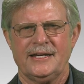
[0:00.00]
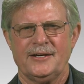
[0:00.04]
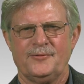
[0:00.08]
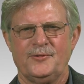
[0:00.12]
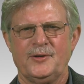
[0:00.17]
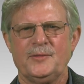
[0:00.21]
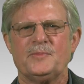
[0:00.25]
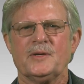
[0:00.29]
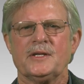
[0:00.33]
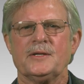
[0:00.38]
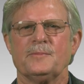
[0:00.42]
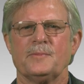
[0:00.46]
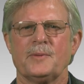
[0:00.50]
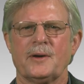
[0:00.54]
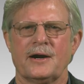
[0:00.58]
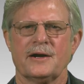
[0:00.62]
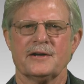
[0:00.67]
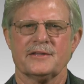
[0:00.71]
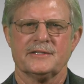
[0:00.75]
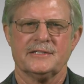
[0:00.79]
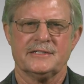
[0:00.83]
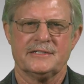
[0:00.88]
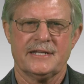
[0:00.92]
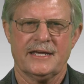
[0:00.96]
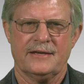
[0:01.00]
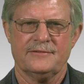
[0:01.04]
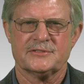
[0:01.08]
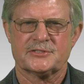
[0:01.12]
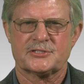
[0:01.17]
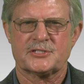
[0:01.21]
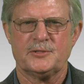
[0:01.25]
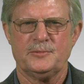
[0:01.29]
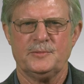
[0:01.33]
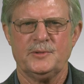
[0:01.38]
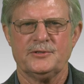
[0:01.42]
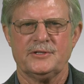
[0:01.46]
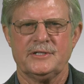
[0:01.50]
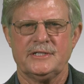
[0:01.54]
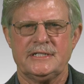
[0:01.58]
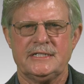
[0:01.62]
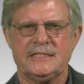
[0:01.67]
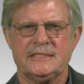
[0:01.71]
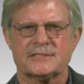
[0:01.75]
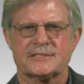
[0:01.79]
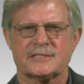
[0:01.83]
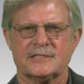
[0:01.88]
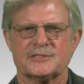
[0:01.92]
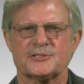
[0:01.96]
We've been a part of the Davis
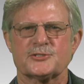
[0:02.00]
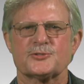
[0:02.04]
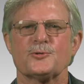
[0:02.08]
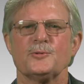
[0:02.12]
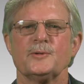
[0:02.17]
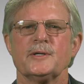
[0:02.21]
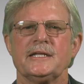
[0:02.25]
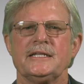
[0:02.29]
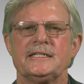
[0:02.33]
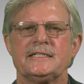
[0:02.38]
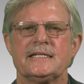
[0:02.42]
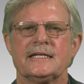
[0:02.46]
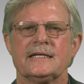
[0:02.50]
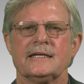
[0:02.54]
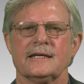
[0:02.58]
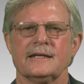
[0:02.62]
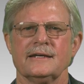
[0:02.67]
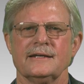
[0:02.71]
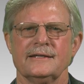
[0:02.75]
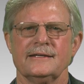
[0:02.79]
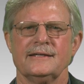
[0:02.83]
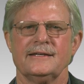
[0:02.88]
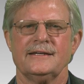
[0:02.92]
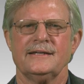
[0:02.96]
community since 2010.